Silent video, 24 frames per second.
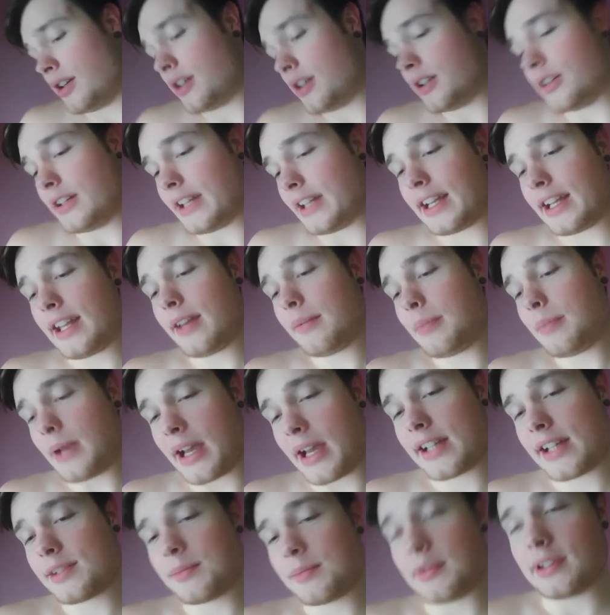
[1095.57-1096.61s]
they kept
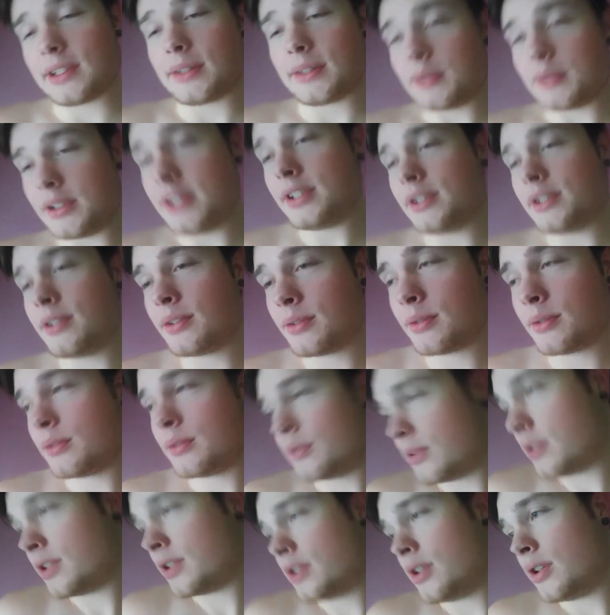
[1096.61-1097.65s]
asking me like,
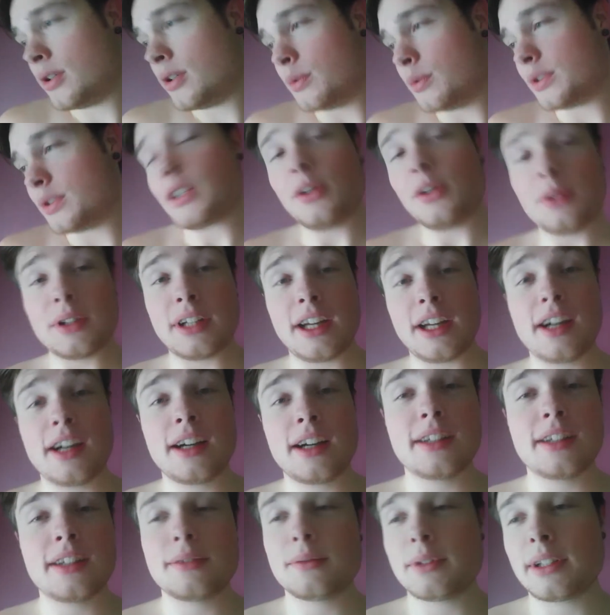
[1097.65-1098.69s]
what's going on?
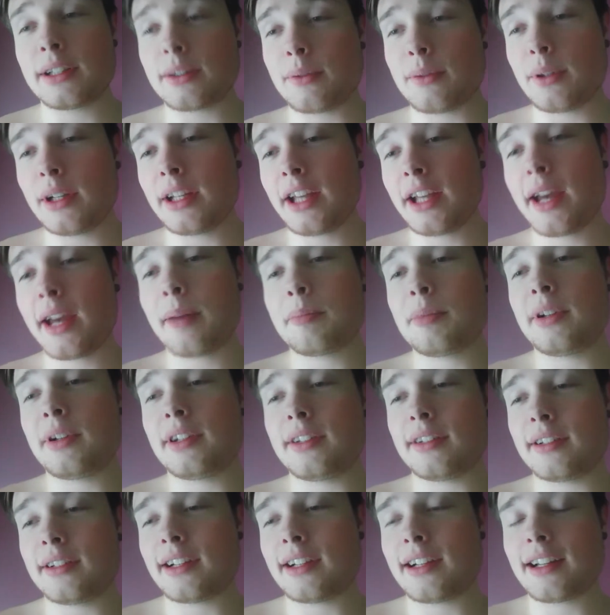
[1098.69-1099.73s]
I'm like, what
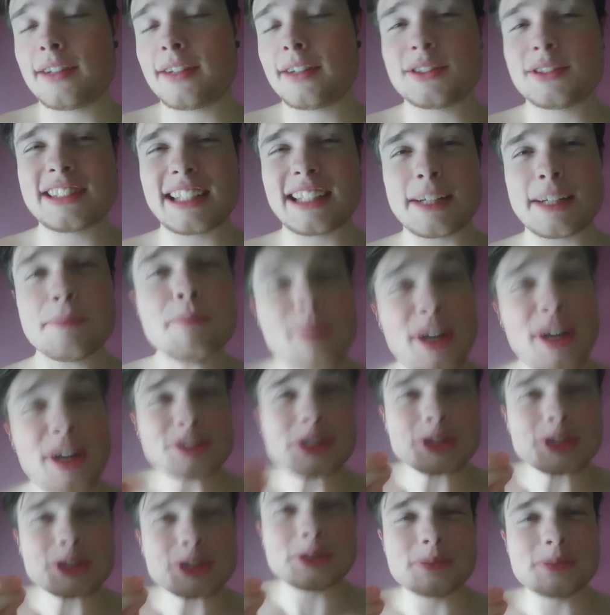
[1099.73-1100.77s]
happened? And I was like,
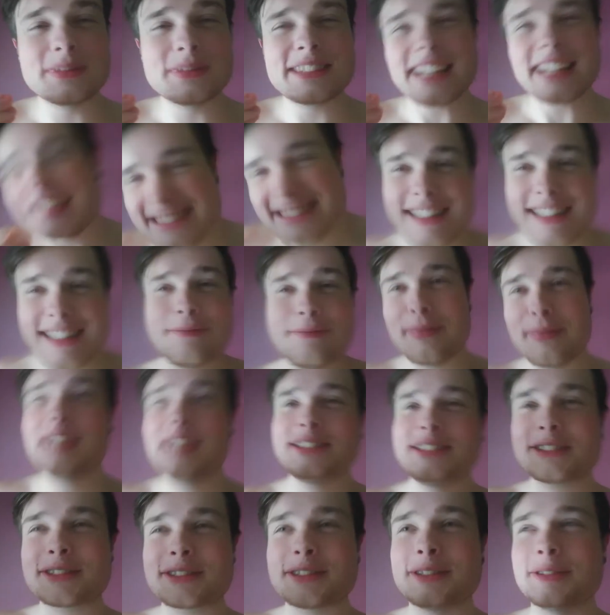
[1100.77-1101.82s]
mushrooms. I did
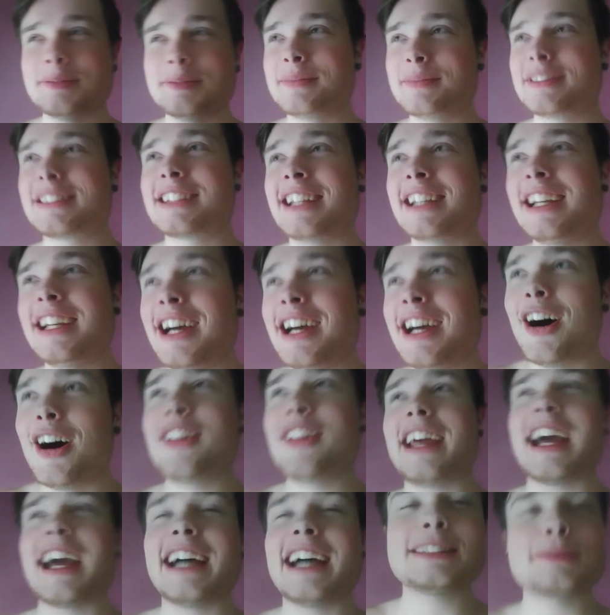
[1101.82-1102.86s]
mushrooms. Oh,
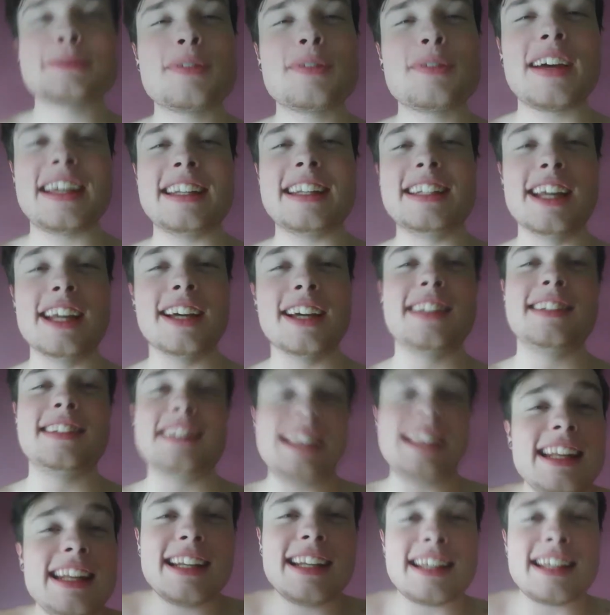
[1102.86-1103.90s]
they asked me if I
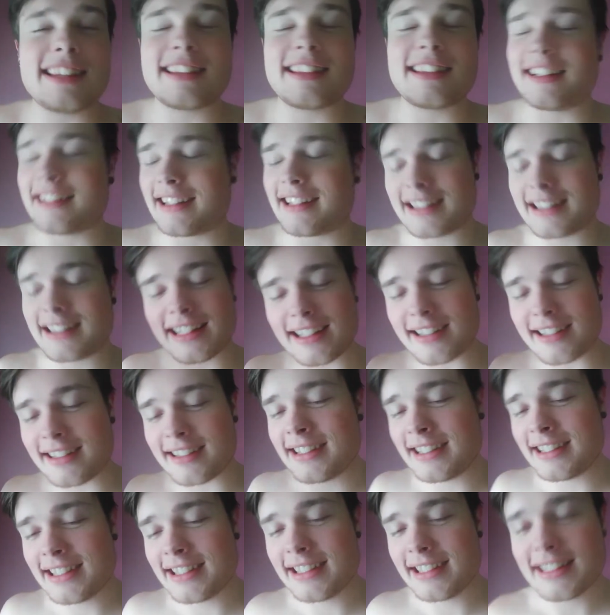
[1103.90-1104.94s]
did anything like that.
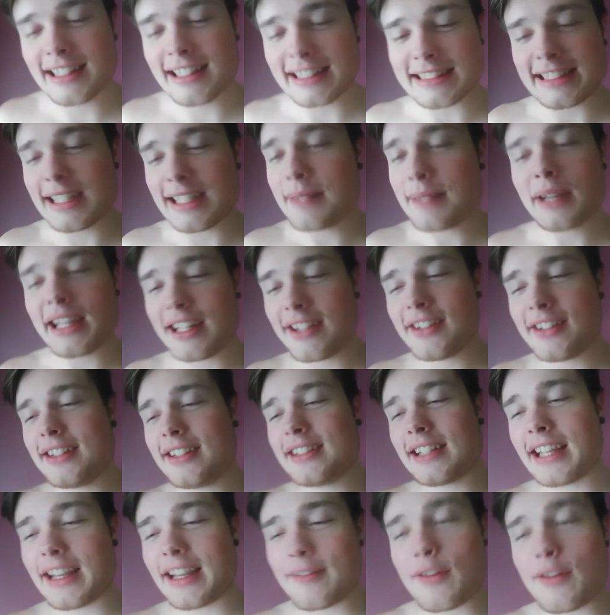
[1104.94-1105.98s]
Like, the same guy did is
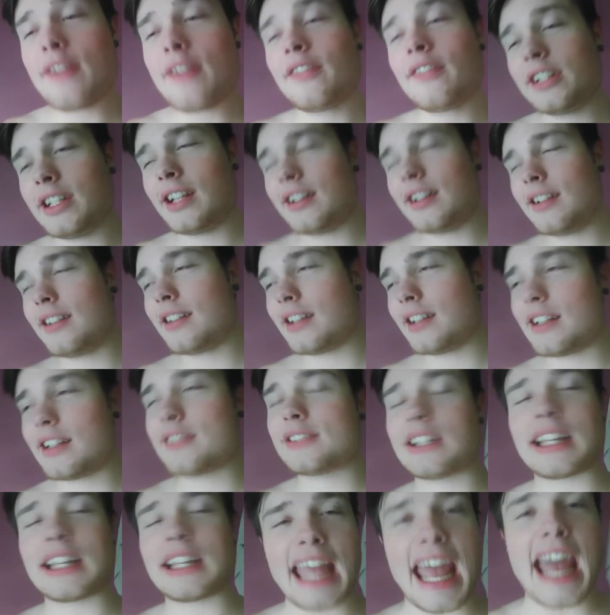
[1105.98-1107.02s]
like, have you ever done anything? I was
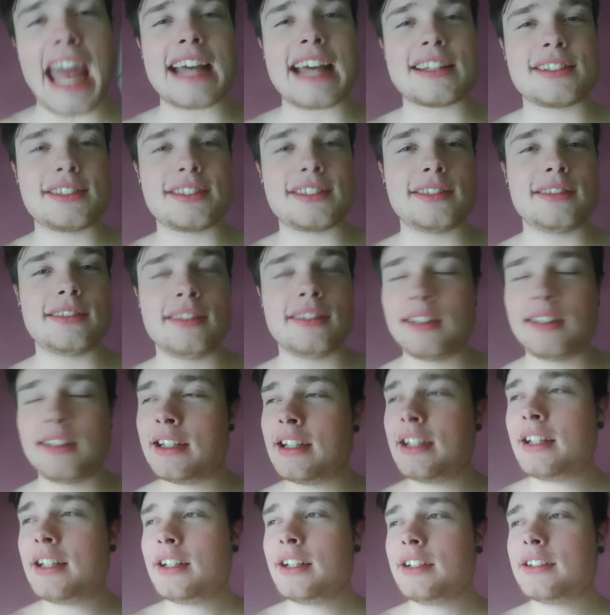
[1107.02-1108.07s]
like, acid.
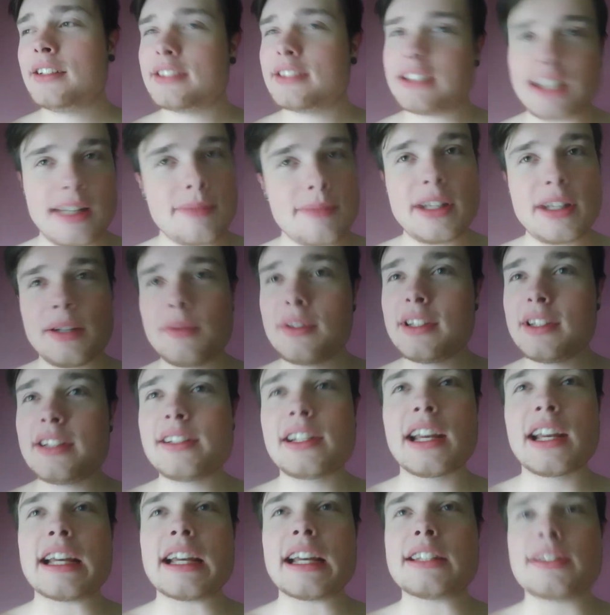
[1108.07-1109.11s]
Same thing with these
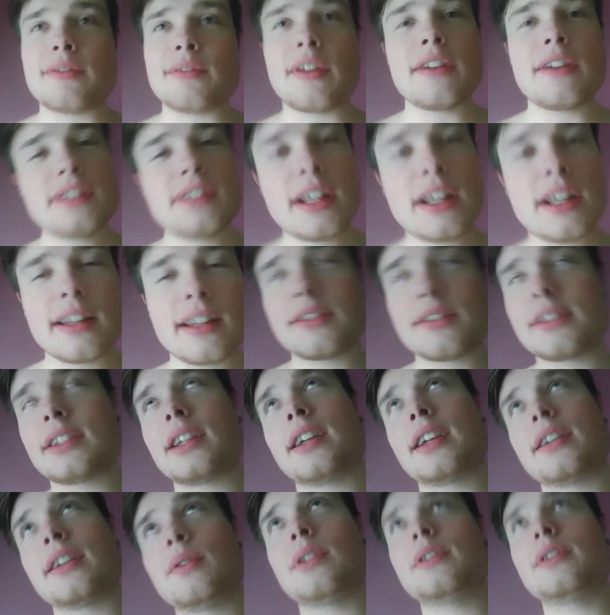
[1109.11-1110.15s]
guys. Have you ever done it? I was like,
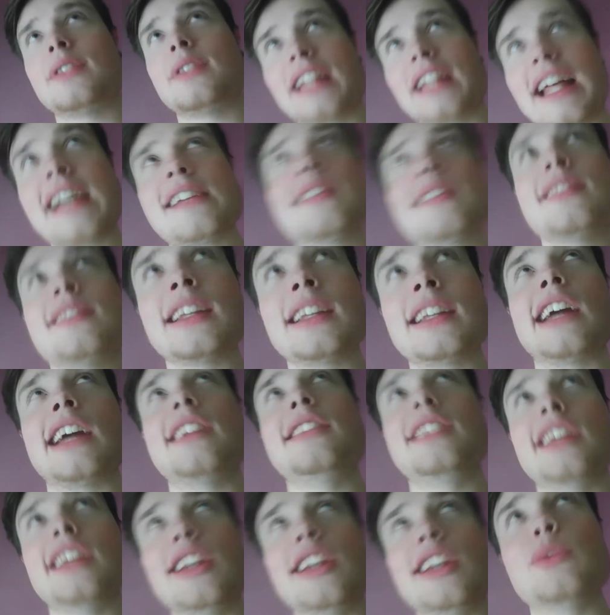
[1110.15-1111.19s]
well, the last thing I
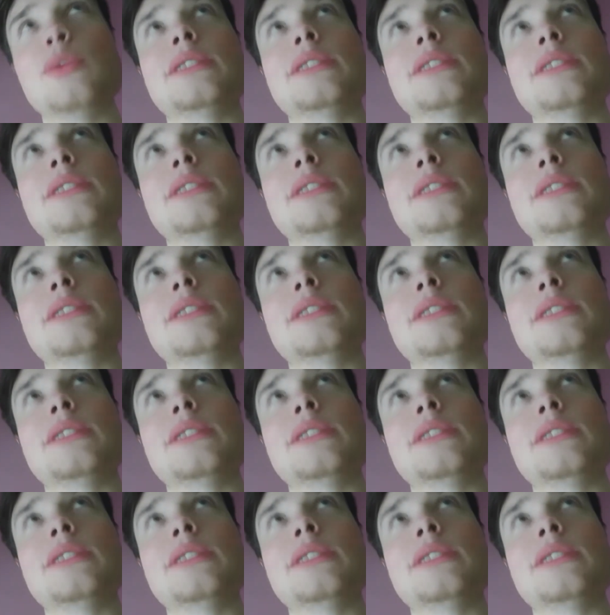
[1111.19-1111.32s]
did was